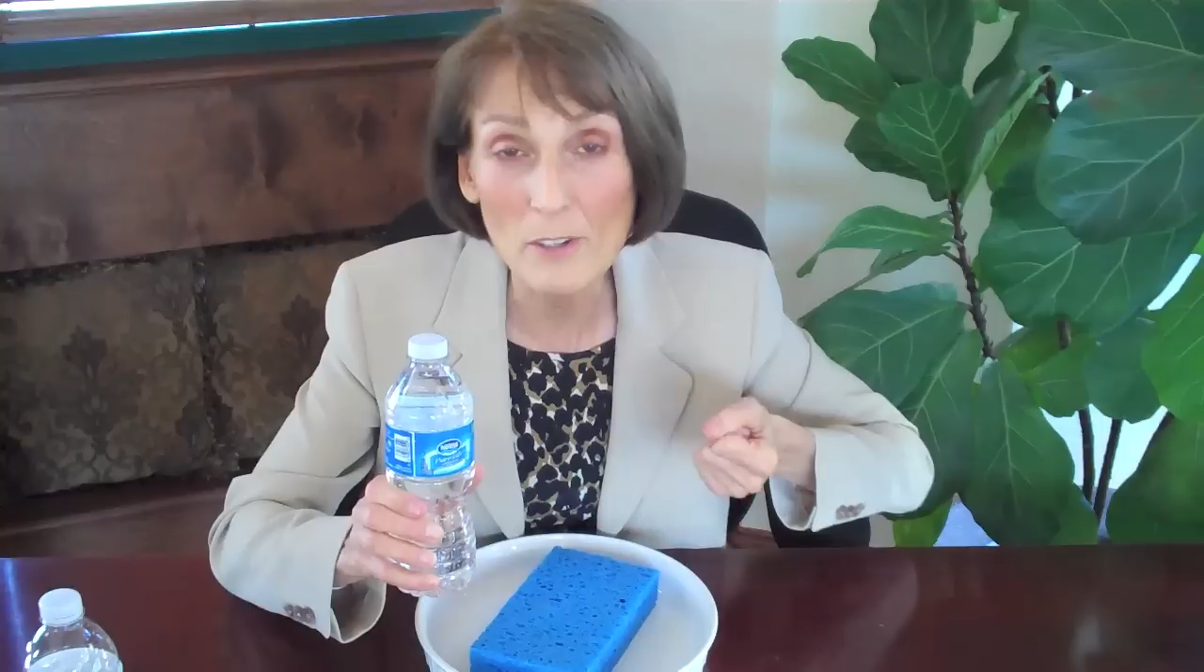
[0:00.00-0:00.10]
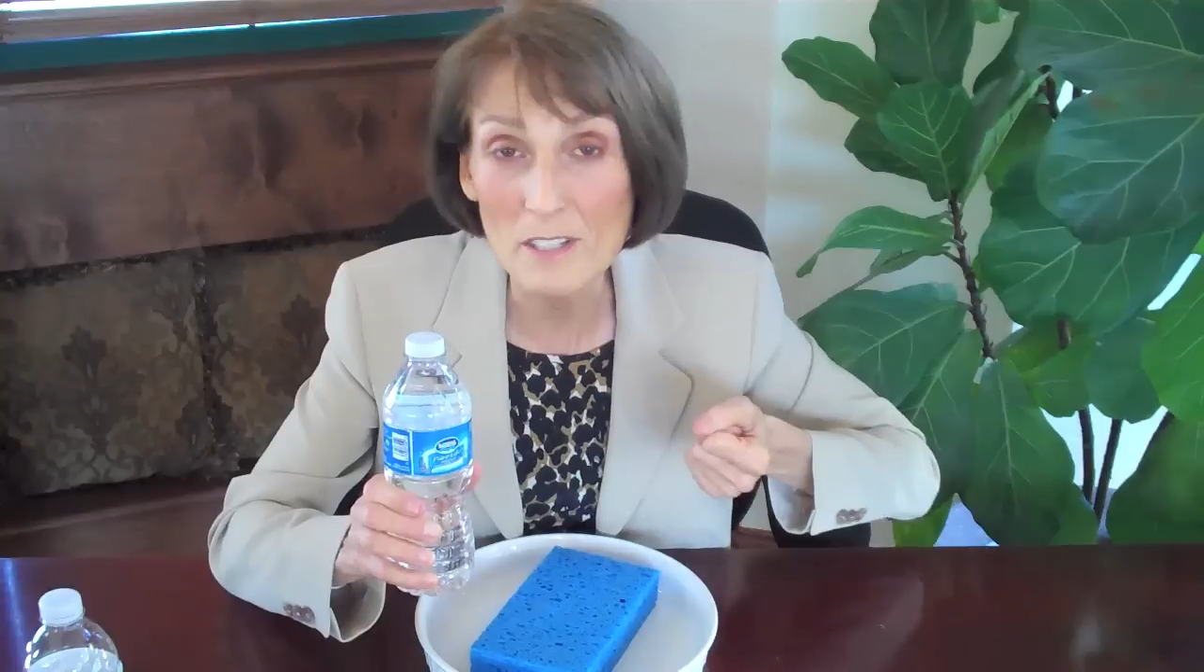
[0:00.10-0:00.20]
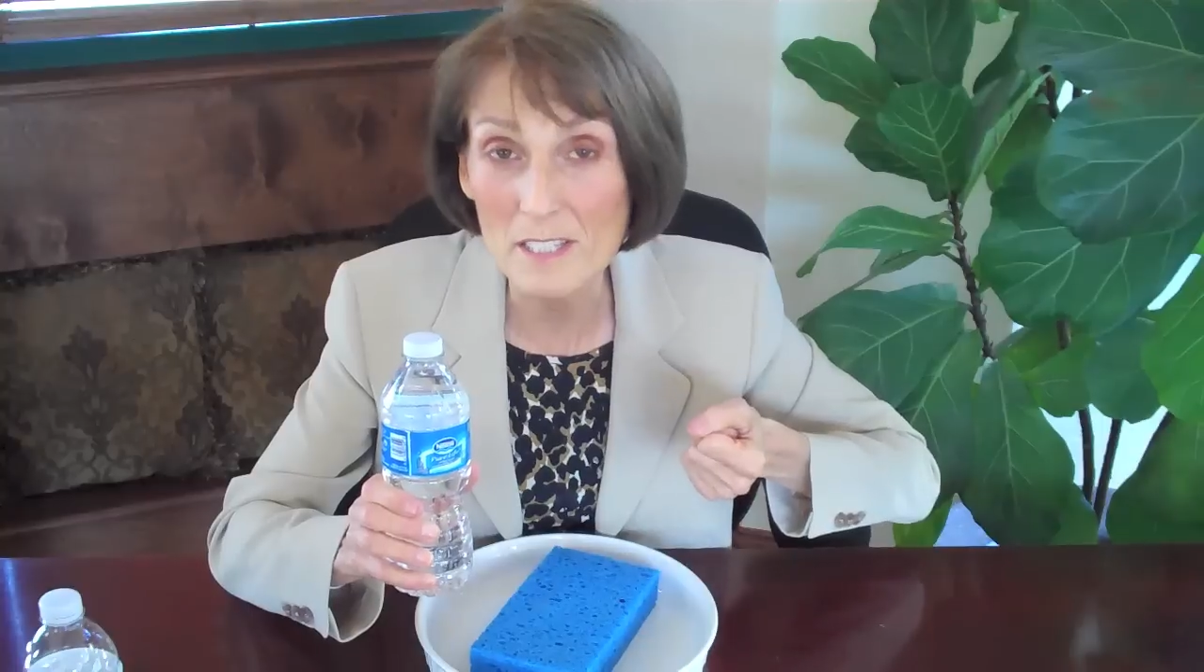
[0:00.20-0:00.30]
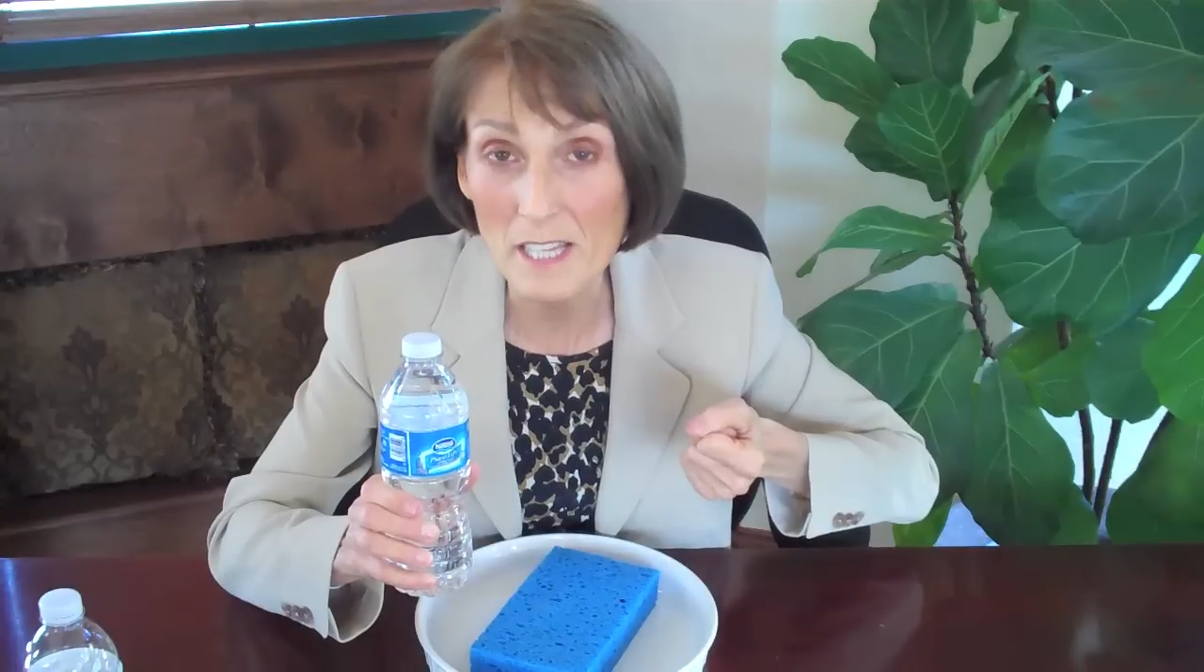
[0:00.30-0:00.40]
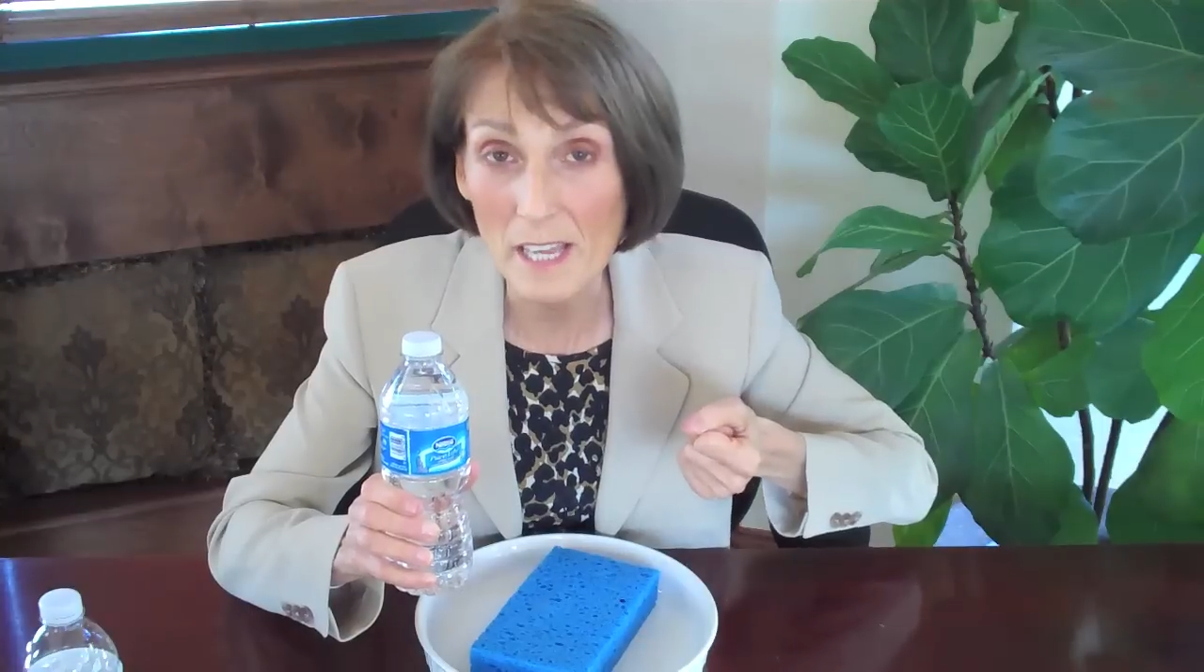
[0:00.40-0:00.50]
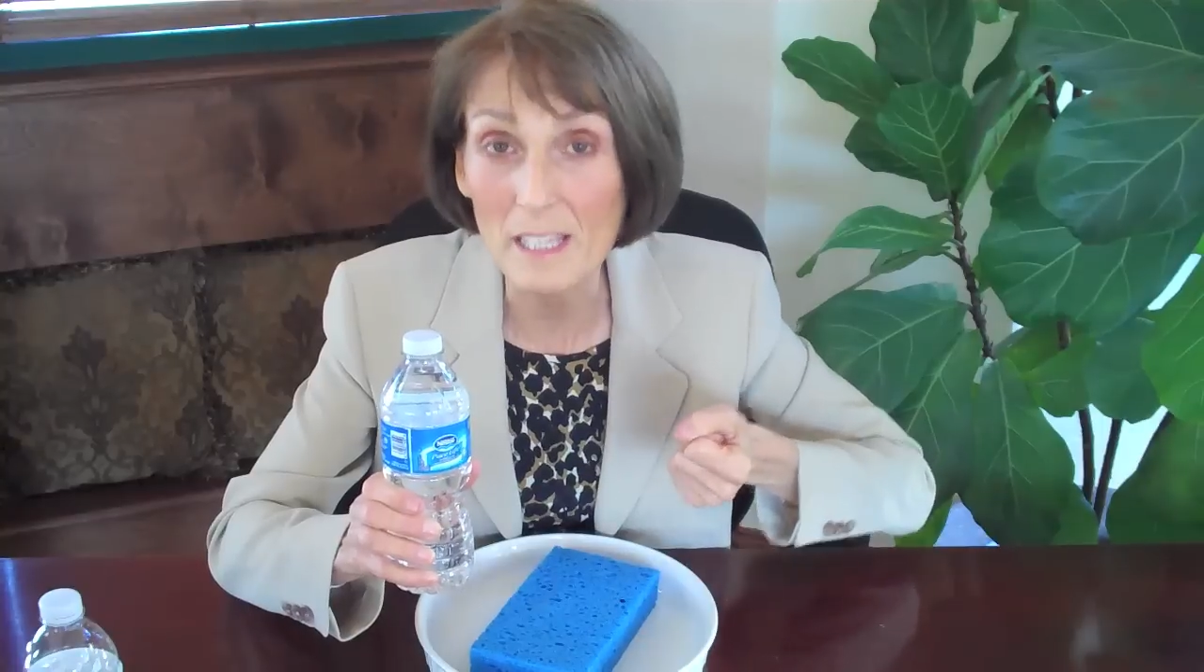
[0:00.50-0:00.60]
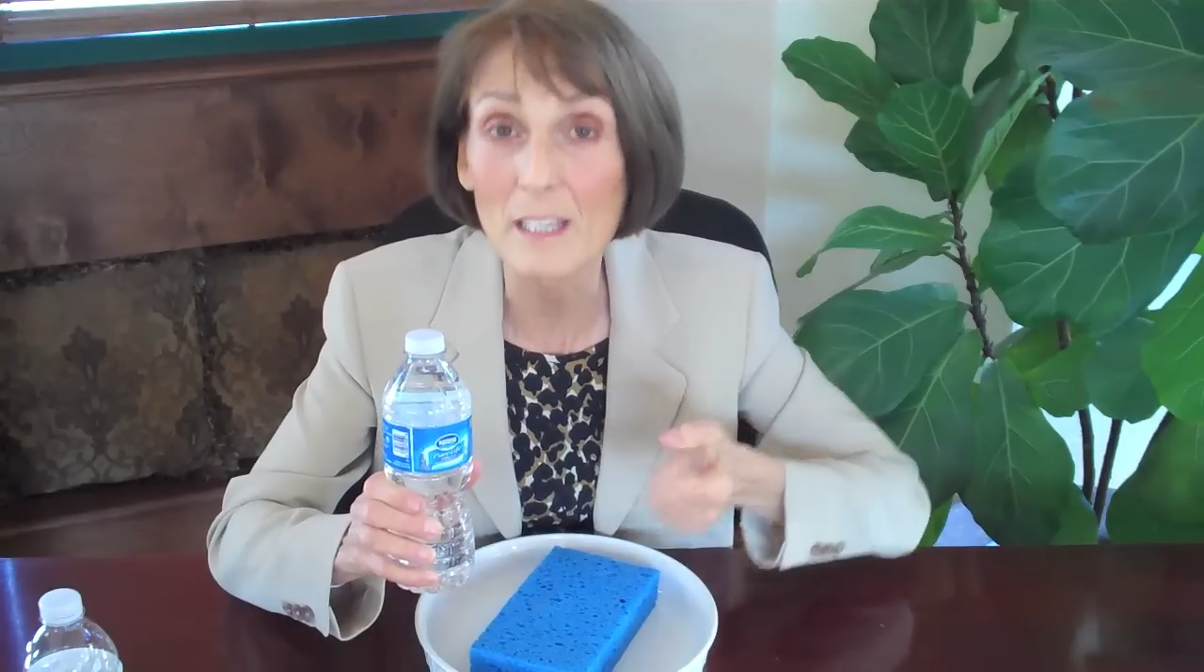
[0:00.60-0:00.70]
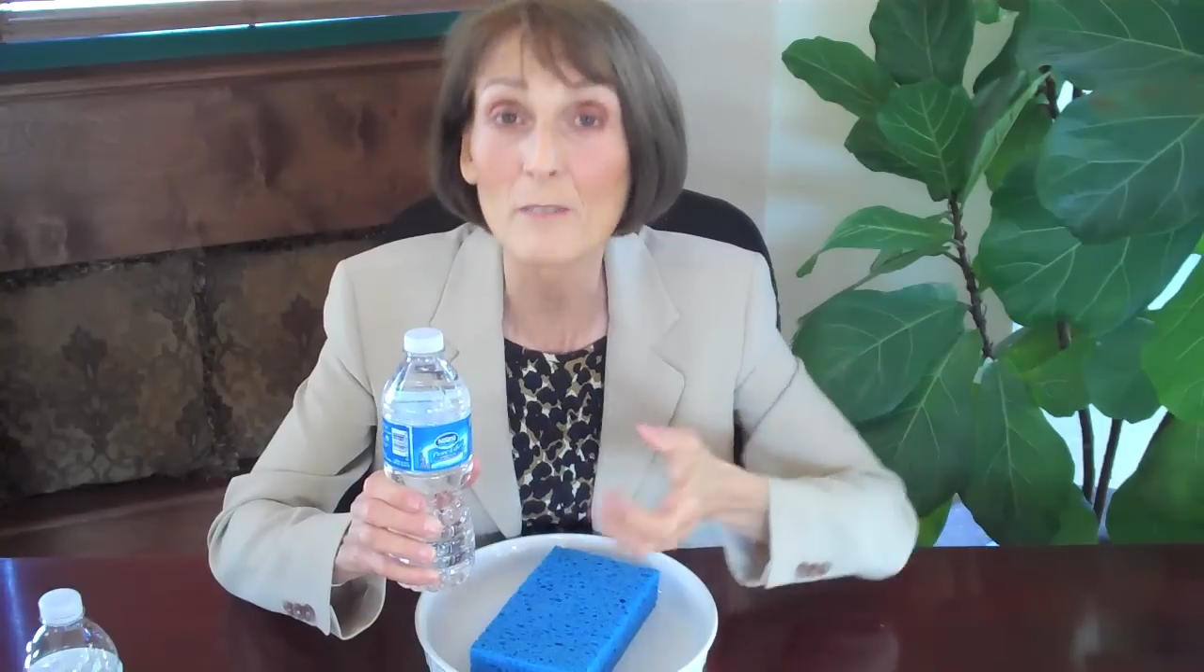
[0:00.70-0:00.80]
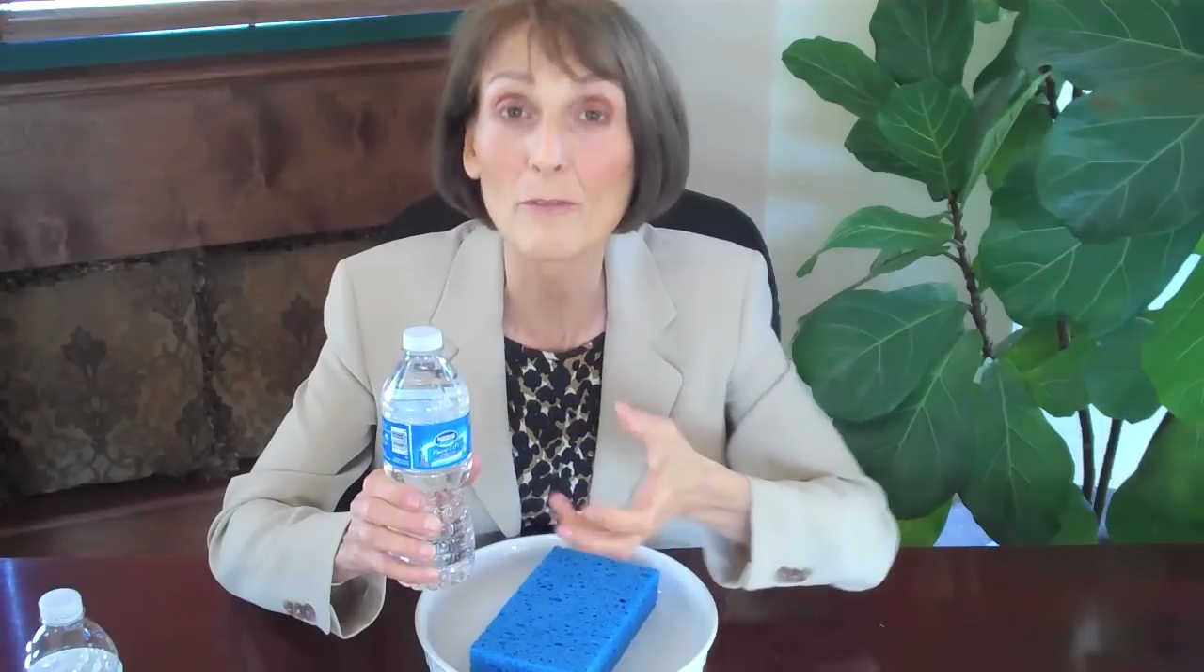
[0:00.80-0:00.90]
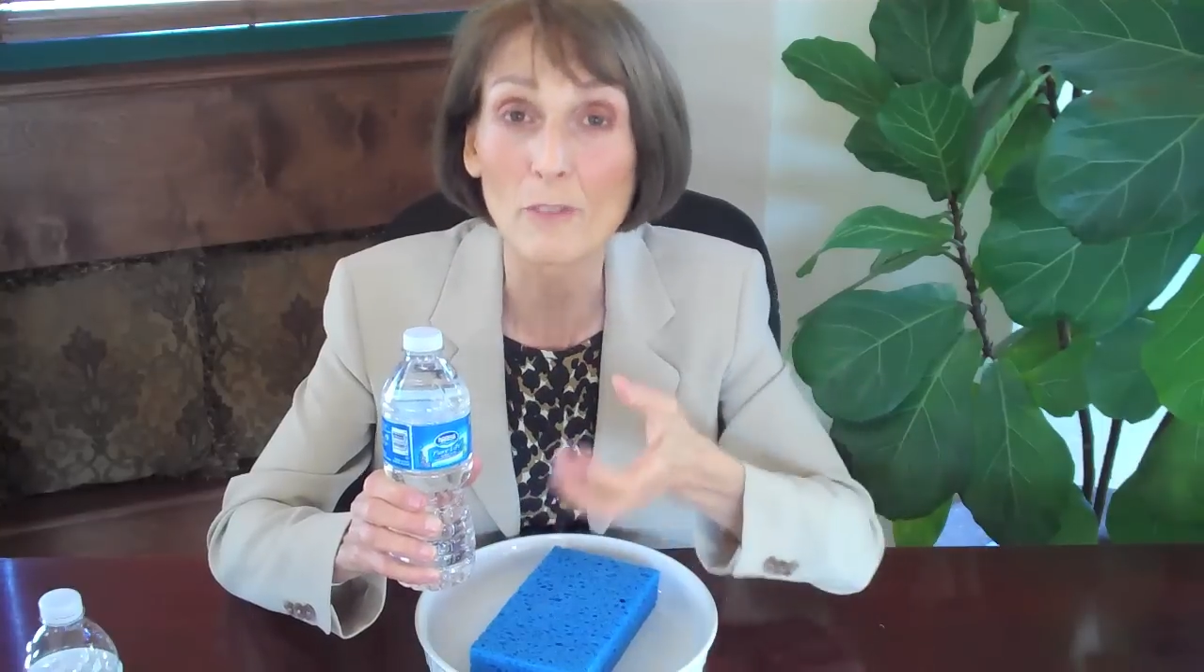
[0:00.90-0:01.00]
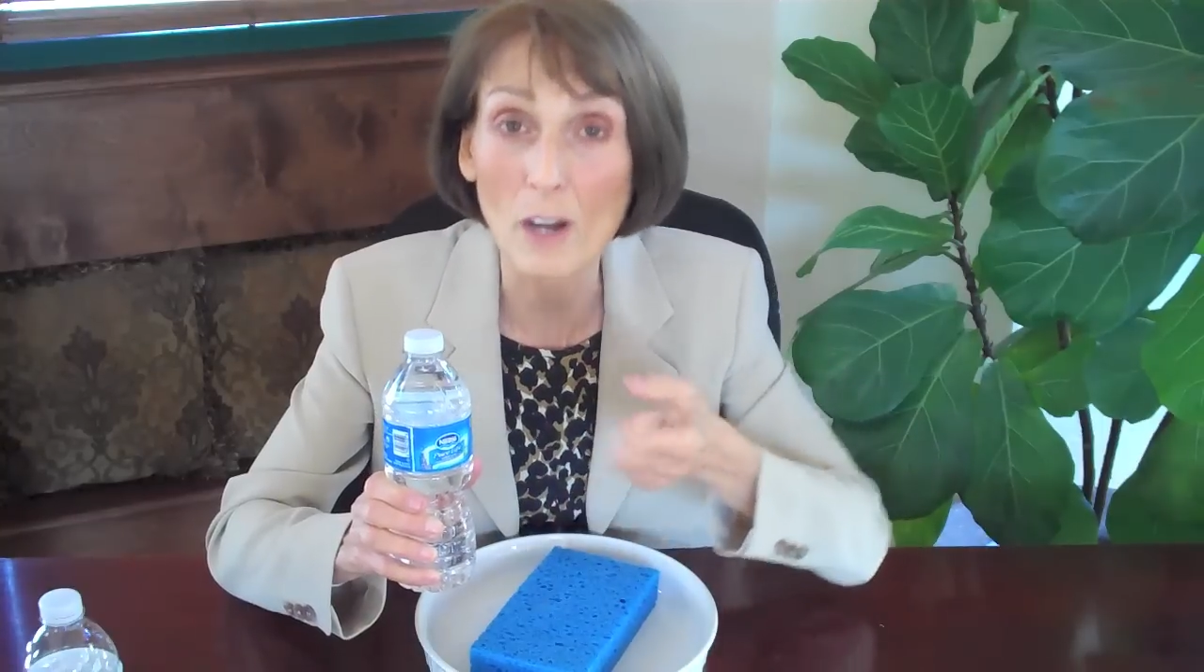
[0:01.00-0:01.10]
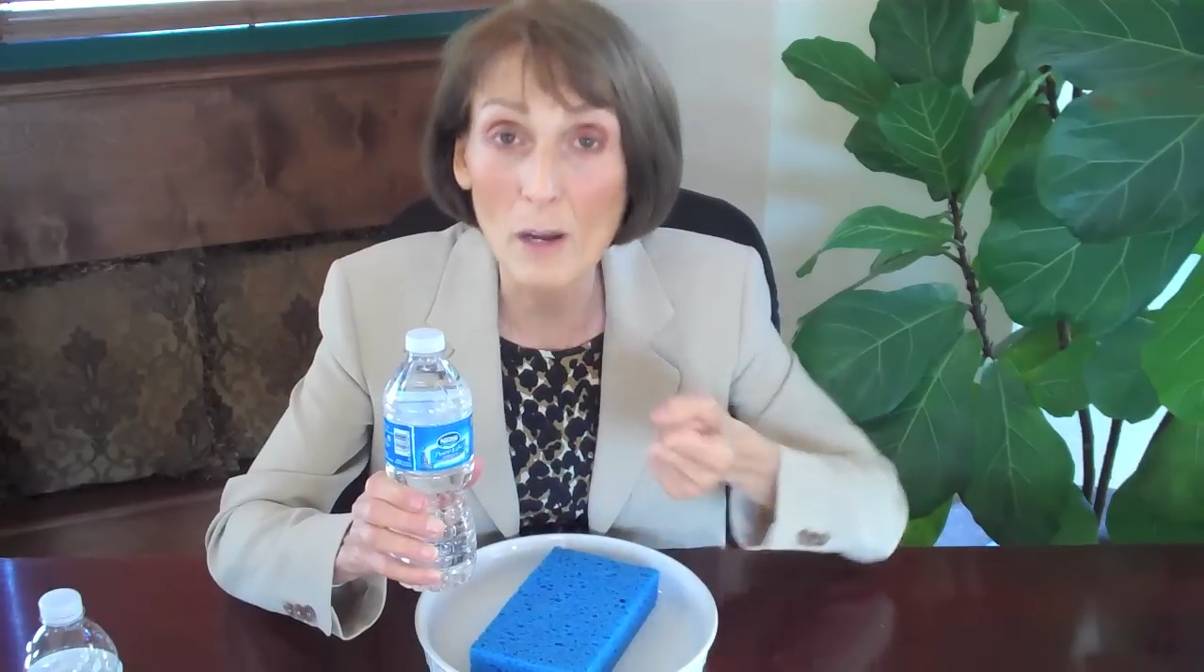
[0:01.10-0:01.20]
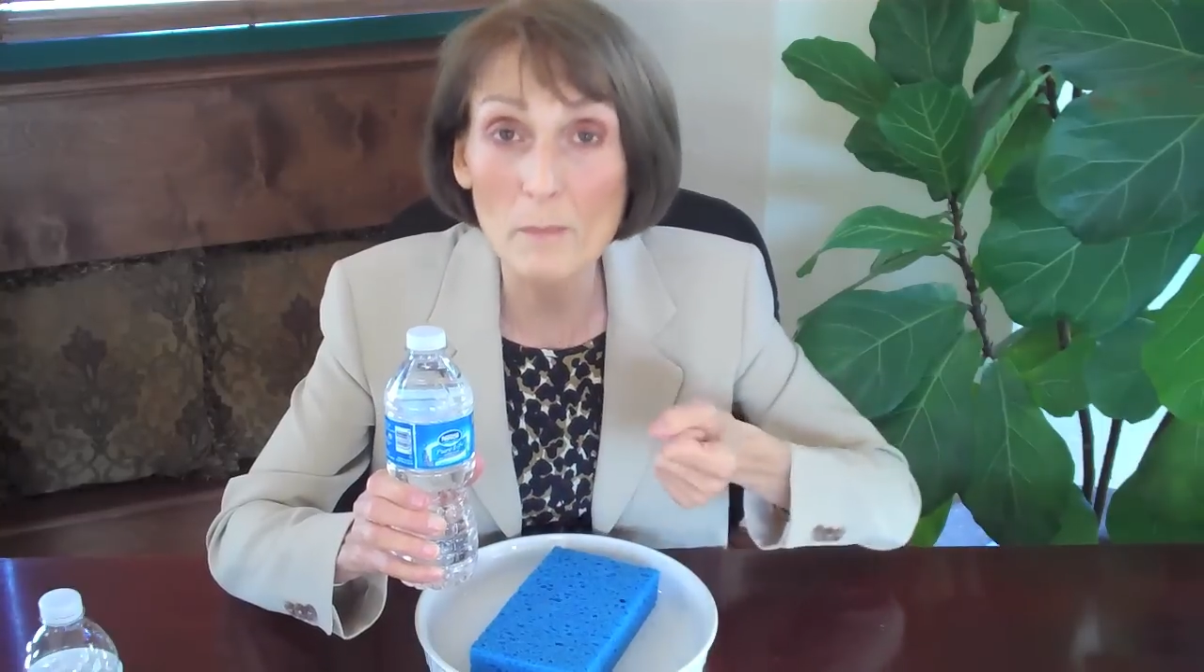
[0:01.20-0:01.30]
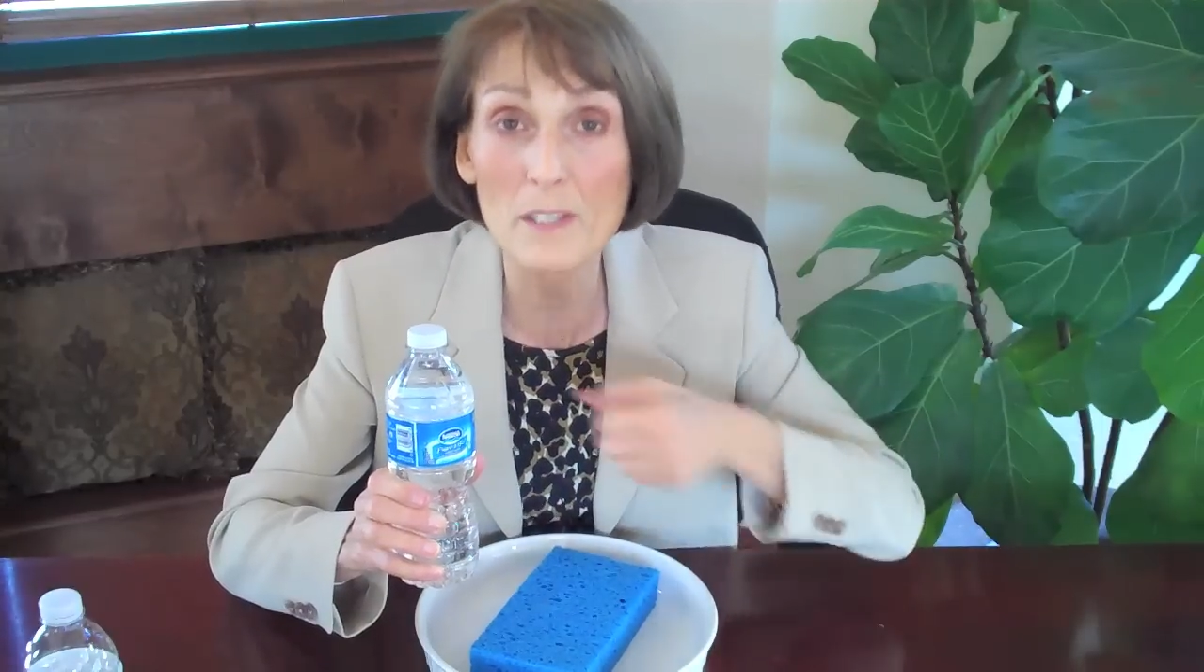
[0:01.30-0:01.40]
is taking from